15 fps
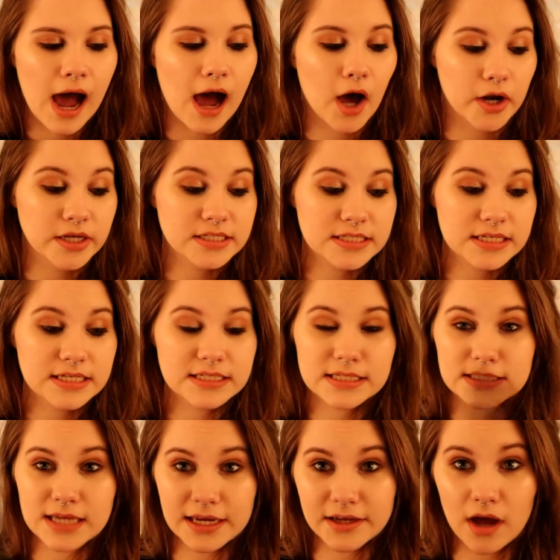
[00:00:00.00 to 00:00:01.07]
Honestly,
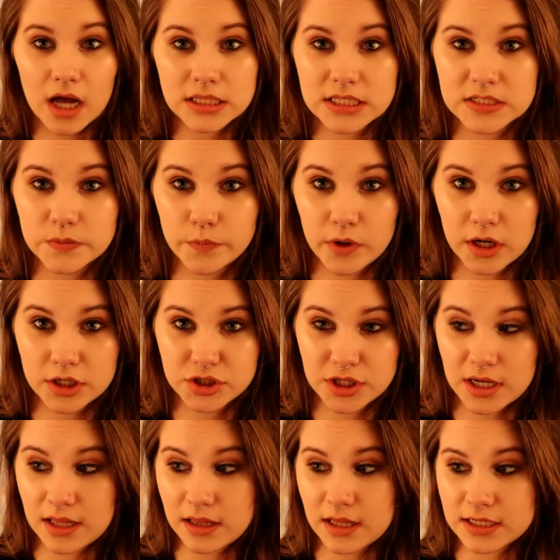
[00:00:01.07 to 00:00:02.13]
since I got this brush
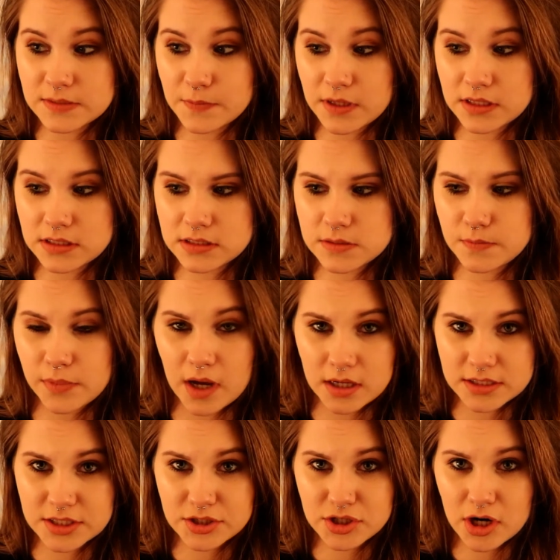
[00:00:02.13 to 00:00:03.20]
in this month's
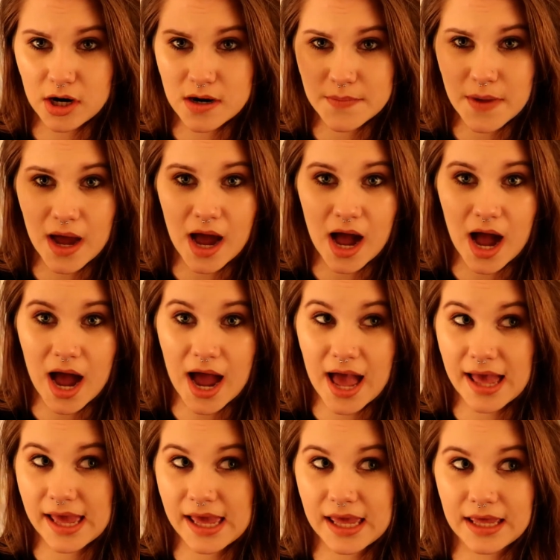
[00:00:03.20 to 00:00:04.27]
BoxyCharm,
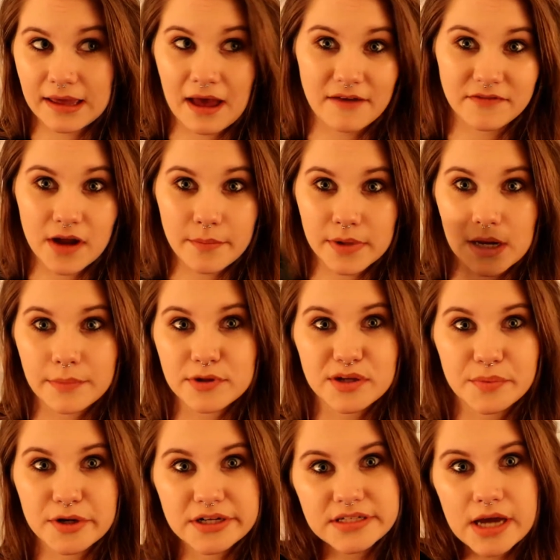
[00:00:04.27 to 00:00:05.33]
I have not been able to
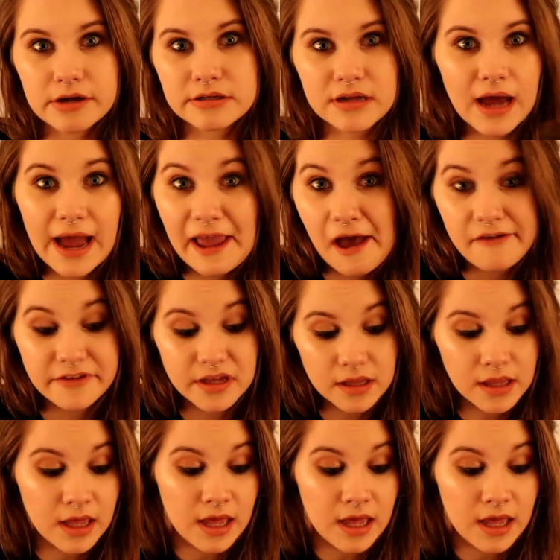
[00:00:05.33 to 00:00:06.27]
put it down. I haven't.